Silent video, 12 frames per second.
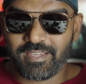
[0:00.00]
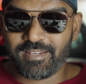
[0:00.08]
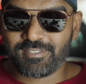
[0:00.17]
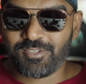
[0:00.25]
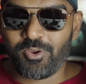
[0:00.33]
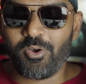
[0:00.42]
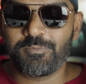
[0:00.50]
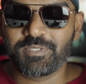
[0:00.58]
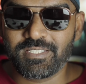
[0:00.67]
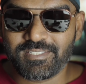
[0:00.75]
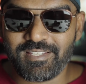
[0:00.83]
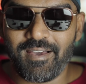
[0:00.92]
It is cropped
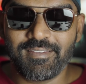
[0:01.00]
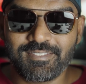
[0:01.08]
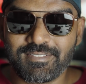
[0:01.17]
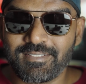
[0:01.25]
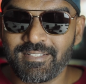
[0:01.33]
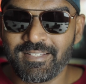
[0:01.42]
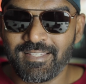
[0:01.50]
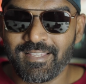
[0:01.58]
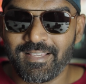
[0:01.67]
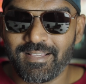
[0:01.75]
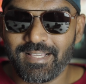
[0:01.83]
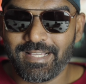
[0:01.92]
in tighter.
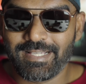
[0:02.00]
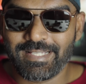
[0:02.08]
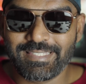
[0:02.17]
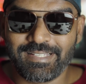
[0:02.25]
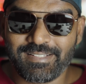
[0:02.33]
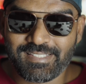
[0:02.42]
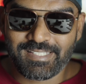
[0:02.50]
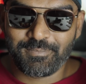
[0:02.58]
There's